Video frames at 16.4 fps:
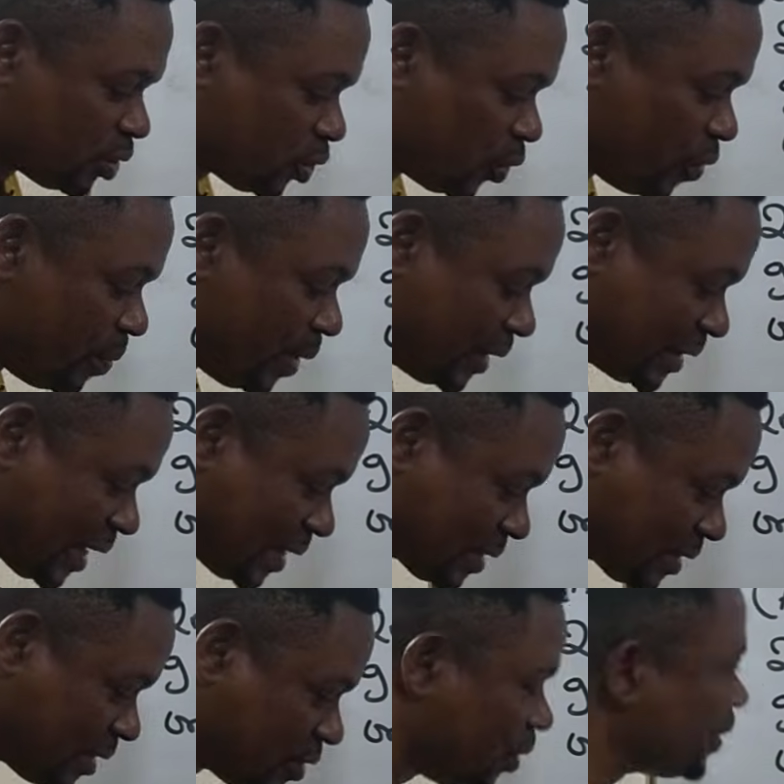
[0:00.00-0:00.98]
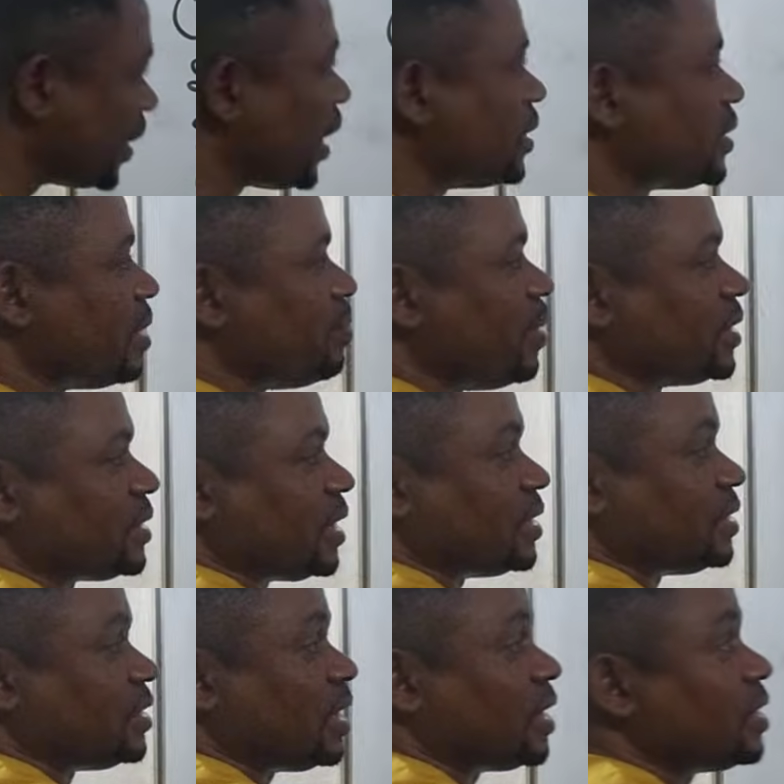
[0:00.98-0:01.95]
2 meters. So there is a
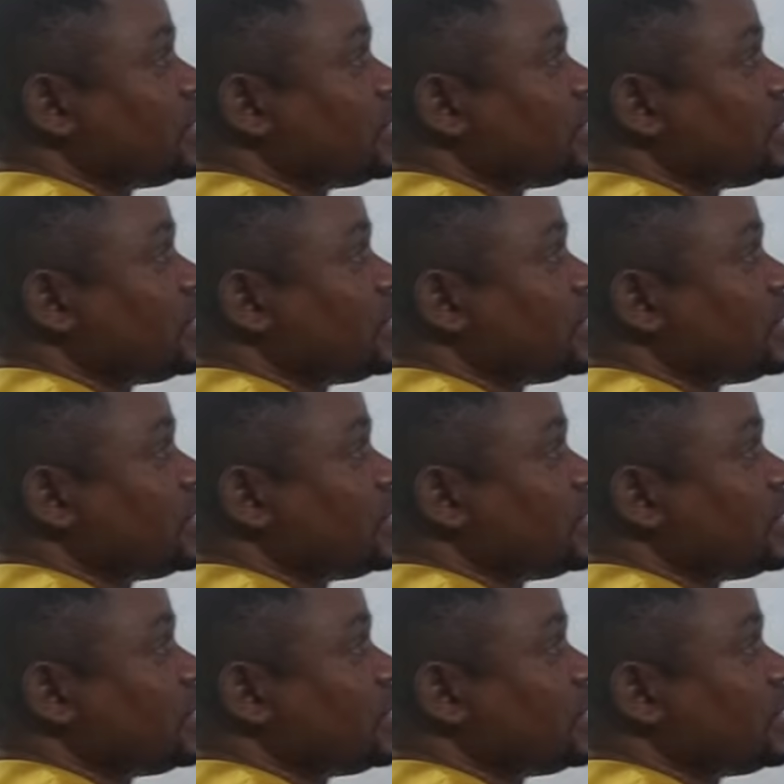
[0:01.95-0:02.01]
message here.